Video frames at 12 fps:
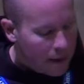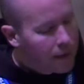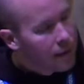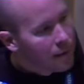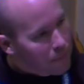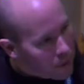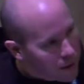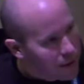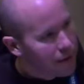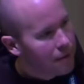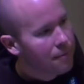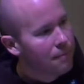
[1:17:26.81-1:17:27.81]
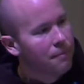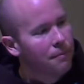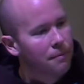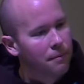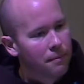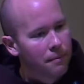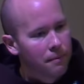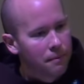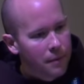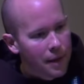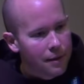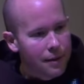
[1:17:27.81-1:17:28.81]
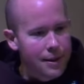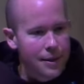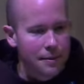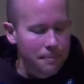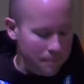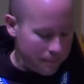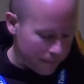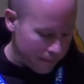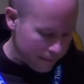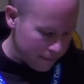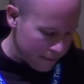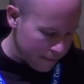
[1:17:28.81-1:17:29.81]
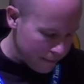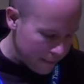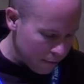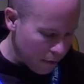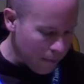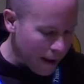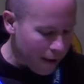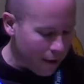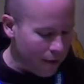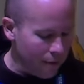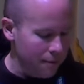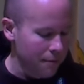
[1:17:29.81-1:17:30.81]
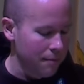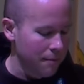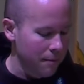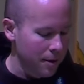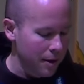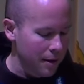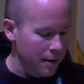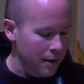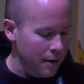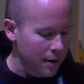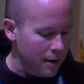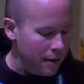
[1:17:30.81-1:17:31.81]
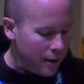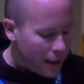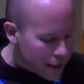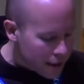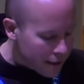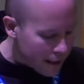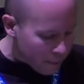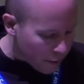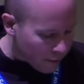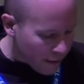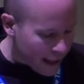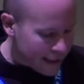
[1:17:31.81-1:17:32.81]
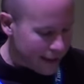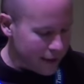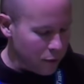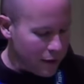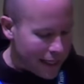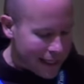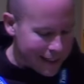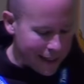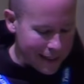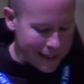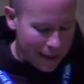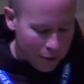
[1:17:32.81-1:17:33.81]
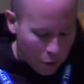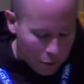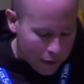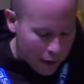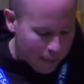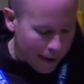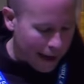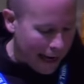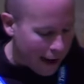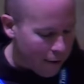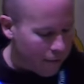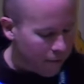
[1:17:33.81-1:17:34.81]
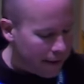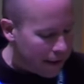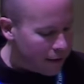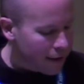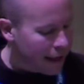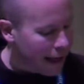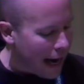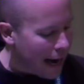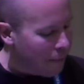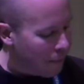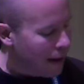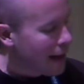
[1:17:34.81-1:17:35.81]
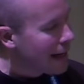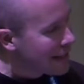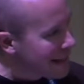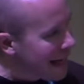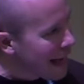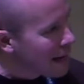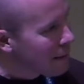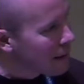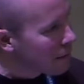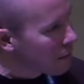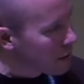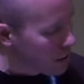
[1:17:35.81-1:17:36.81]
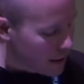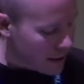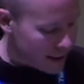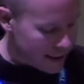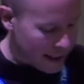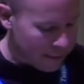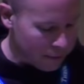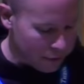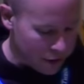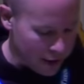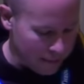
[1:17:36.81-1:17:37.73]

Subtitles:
Merton, Hillesum, Romero, each of them provides us with insights not only about how fear can operate as the enemy of Christian discipleship,